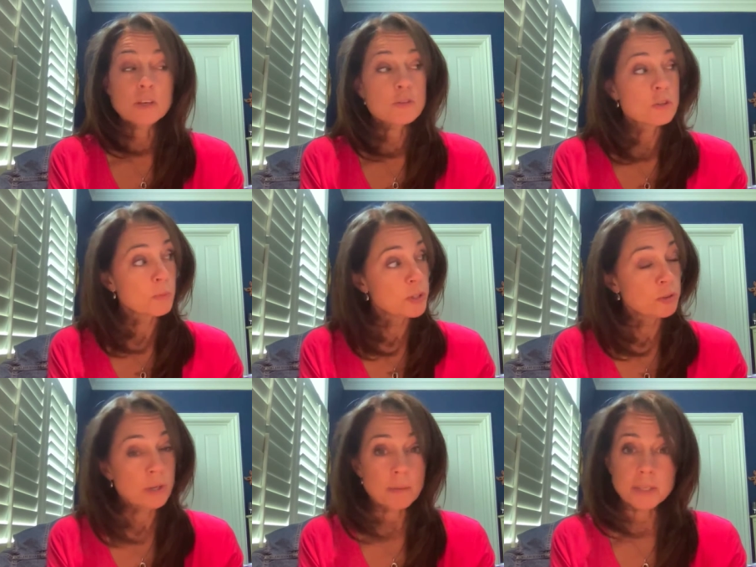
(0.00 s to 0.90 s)
So when
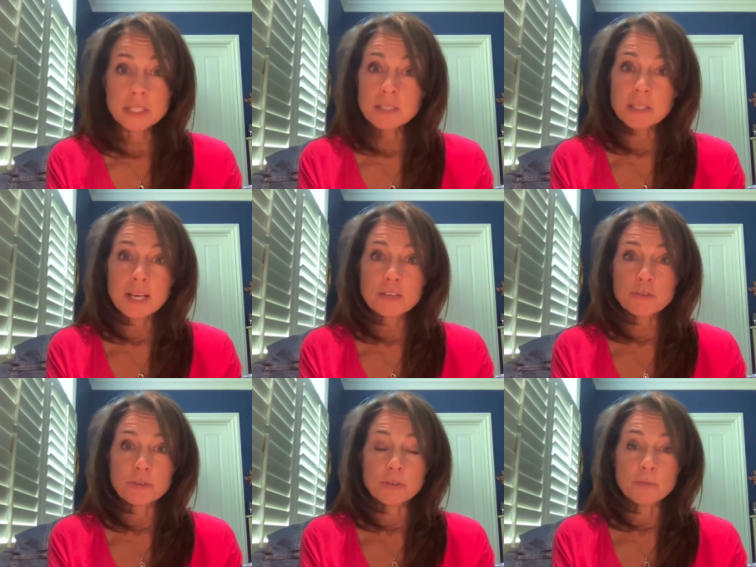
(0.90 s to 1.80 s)
you come in this
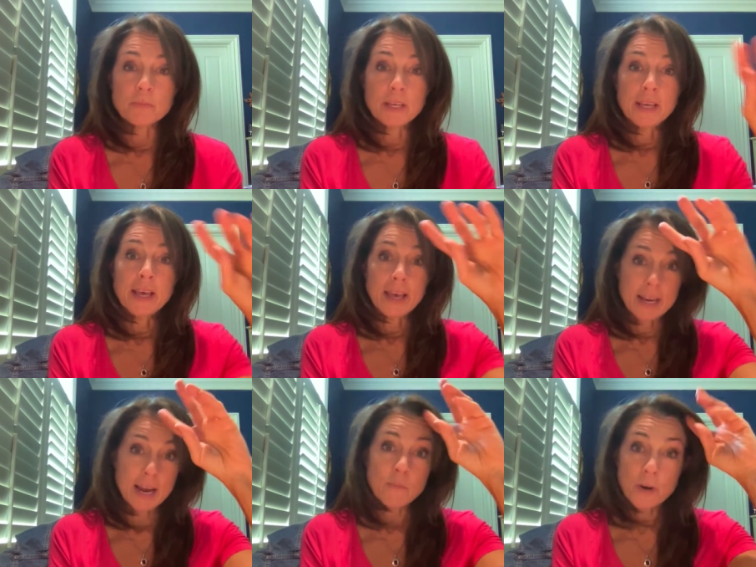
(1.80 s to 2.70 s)
classroom
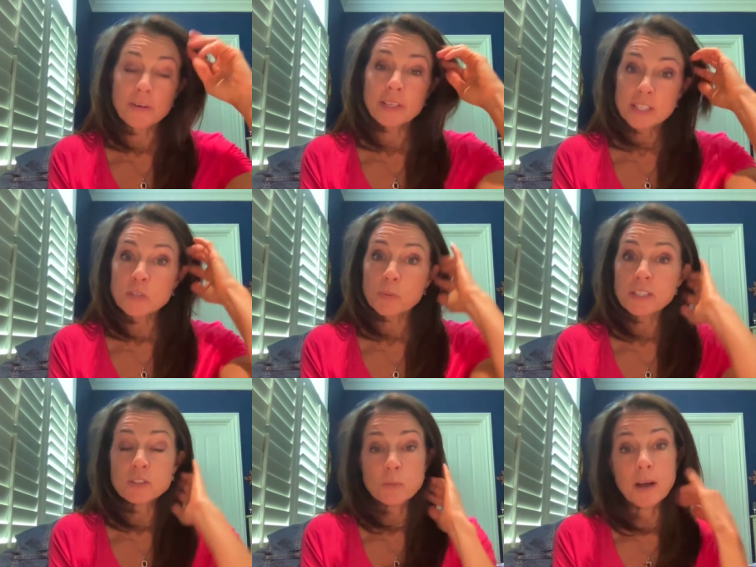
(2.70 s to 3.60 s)
and I'm wearing this
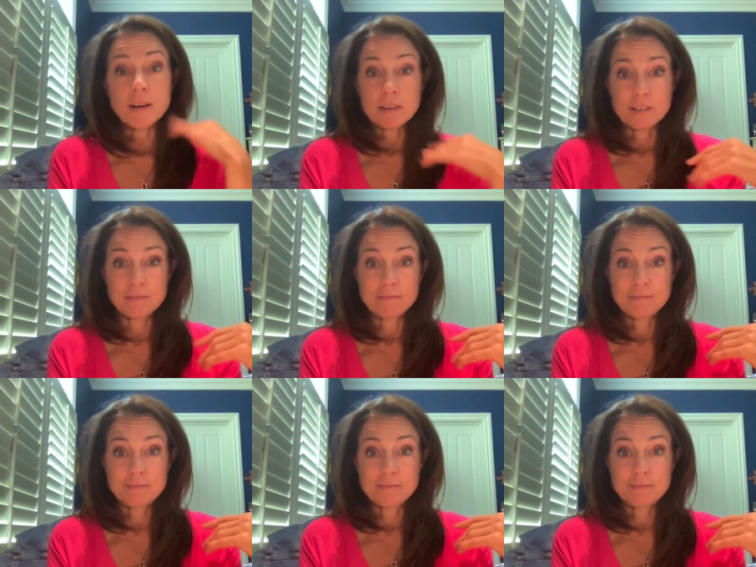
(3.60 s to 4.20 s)
red sweater,